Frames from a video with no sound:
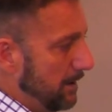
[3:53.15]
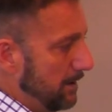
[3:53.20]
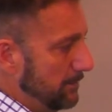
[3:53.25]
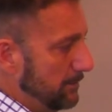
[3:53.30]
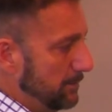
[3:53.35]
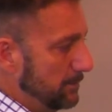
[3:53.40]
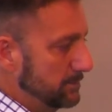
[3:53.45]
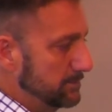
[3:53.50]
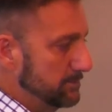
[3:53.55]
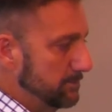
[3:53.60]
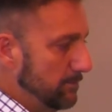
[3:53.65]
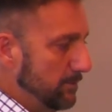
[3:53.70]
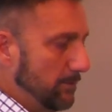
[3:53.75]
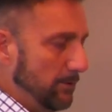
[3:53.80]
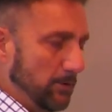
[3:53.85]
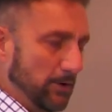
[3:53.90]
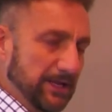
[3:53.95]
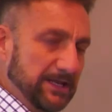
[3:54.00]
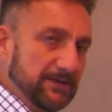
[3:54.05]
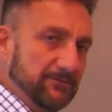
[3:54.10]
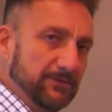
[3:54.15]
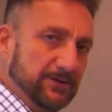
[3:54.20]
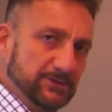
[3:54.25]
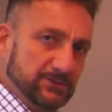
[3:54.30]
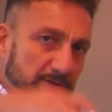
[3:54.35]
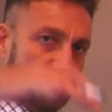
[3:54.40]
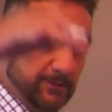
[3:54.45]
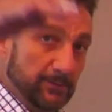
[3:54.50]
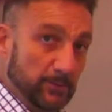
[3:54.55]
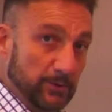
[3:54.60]
Those
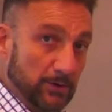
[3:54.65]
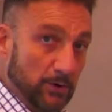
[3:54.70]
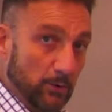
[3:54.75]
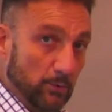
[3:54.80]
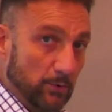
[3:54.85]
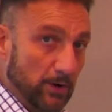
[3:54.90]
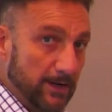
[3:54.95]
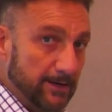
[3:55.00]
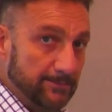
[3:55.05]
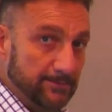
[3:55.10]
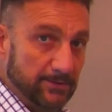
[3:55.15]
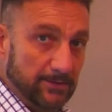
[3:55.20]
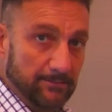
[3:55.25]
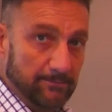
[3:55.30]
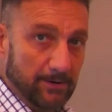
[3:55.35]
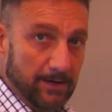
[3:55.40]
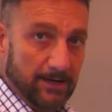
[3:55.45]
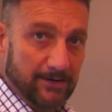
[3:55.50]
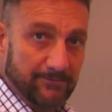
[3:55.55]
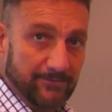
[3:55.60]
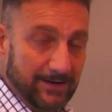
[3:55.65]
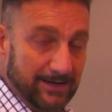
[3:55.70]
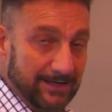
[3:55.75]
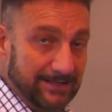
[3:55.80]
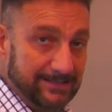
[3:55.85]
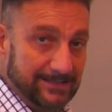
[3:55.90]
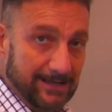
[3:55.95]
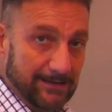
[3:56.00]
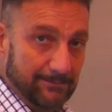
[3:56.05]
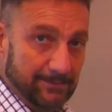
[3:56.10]
individually would go right up to the modified
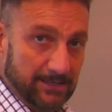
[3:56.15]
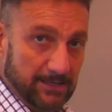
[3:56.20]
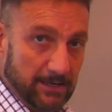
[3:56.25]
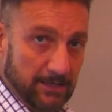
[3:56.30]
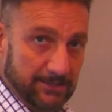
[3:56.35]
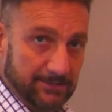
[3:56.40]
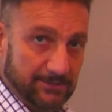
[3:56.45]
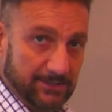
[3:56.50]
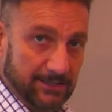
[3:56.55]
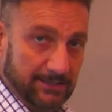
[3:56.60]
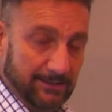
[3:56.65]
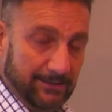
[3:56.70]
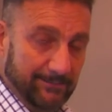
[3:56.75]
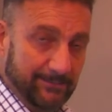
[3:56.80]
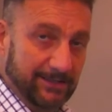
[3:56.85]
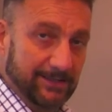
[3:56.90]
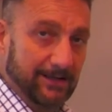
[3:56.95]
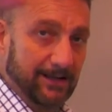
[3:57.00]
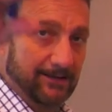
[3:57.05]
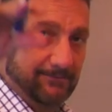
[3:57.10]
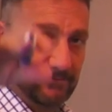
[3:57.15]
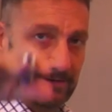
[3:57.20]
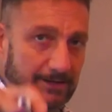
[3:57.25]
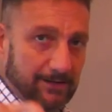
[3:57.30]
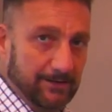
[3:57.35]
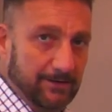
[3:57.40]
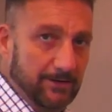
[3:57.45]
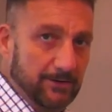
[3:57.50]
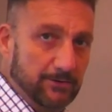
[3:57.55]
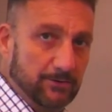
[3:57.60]
endowment contract limit. I've got
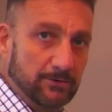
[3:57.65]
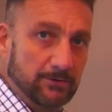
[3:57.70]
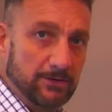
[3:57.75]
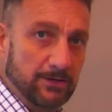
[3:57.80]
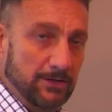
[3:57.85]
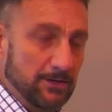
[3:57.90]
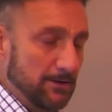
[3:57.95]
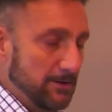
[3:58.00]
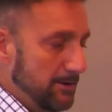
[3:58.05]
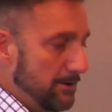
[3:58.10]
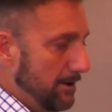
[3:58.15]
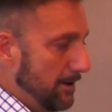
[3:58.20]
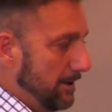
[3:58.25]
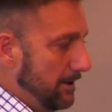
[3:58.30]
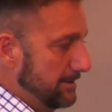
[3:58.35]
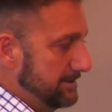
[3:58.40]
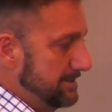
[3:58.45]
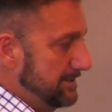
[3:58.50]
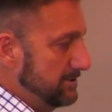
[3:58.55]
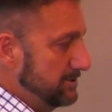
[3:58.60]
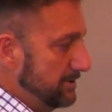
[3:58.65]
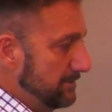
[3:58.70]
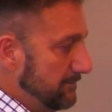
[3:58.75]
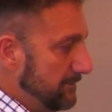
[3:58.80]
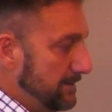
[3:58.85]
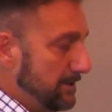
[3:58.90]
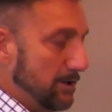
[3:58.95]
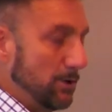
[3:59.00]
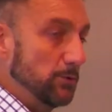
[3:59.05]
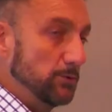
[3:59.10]
another teaching
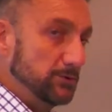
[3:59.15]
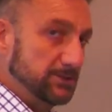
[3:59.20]
video